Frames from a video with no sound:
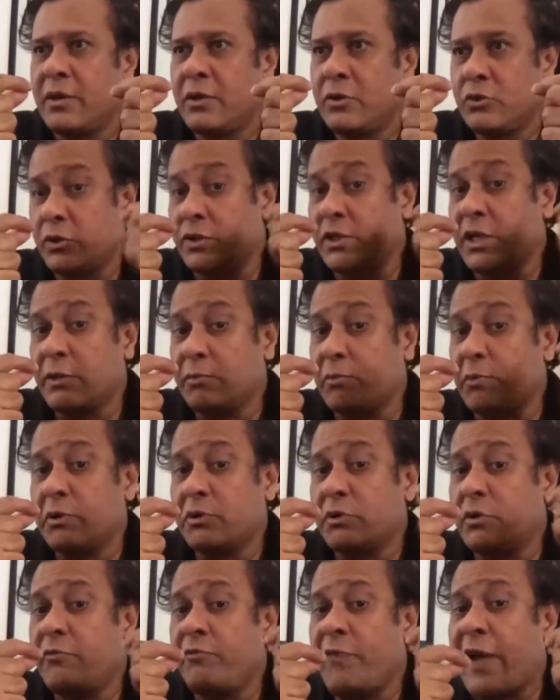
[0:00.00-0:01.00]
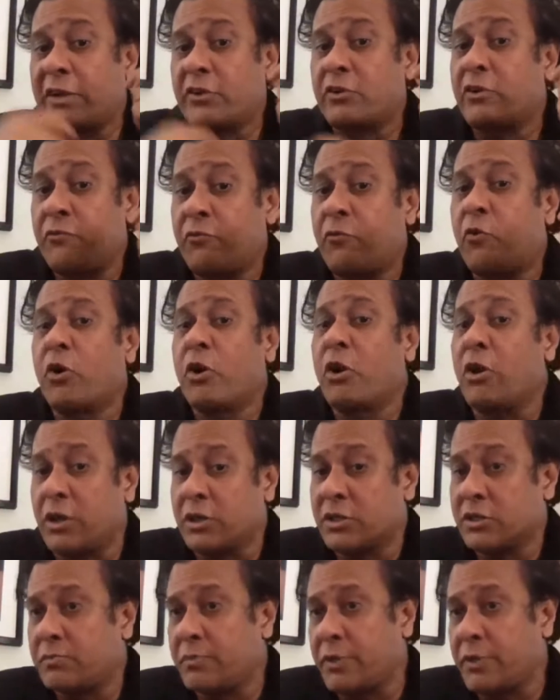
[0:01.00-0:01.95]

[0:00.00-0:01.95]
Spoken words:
So it's actually a factor of four loss,